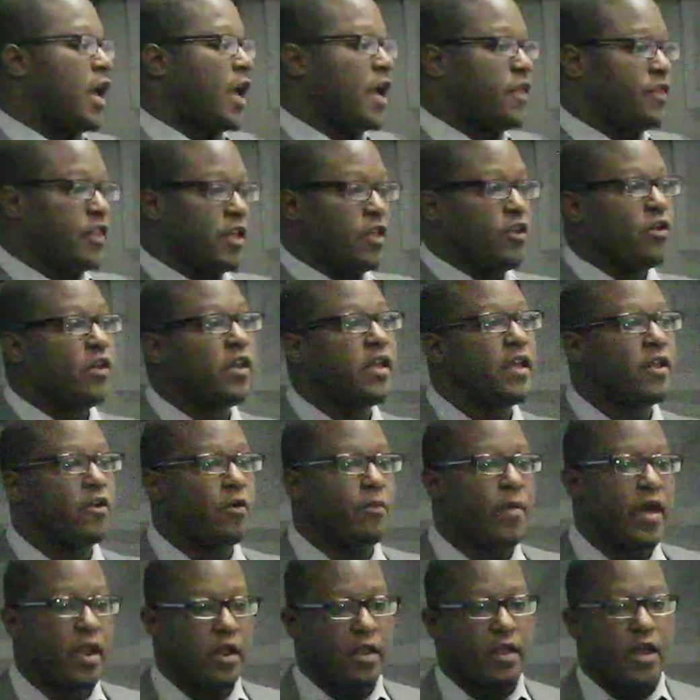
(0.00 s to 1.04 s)
And then you can get
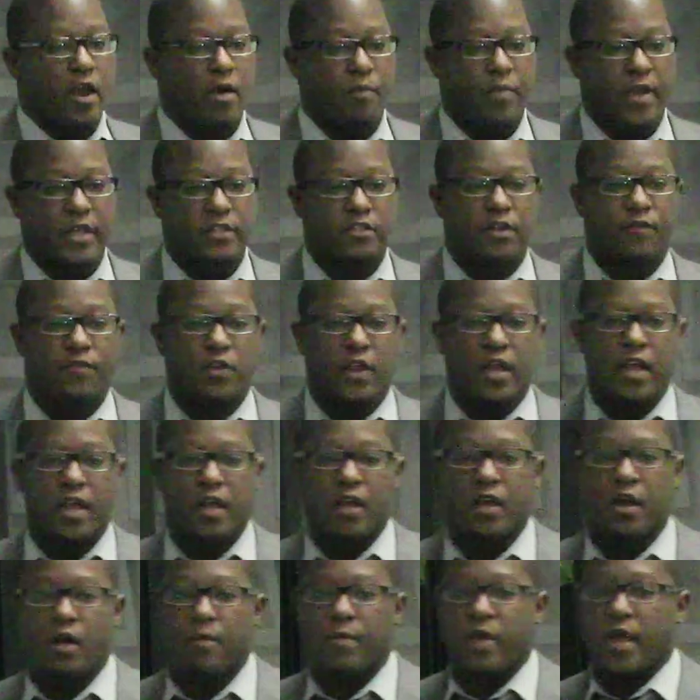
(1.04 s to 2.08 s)
on Medi-Cal based off your
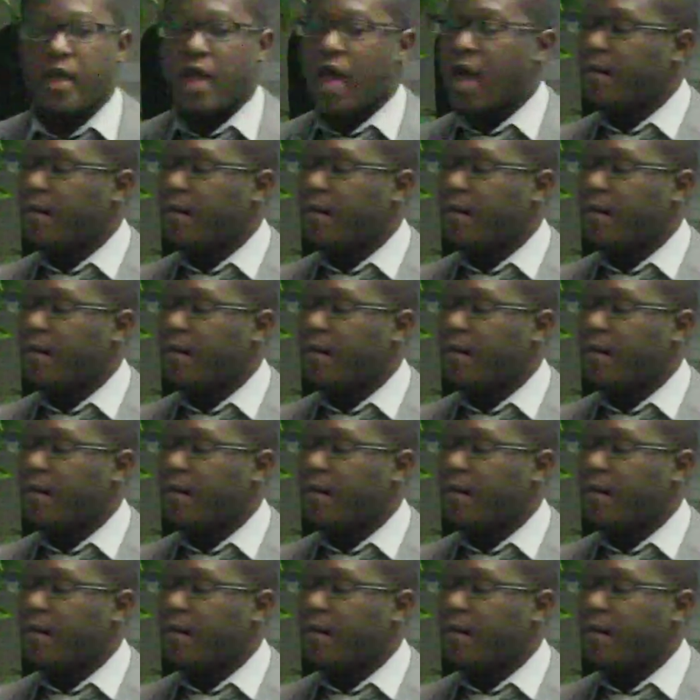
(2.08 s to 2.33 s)
income and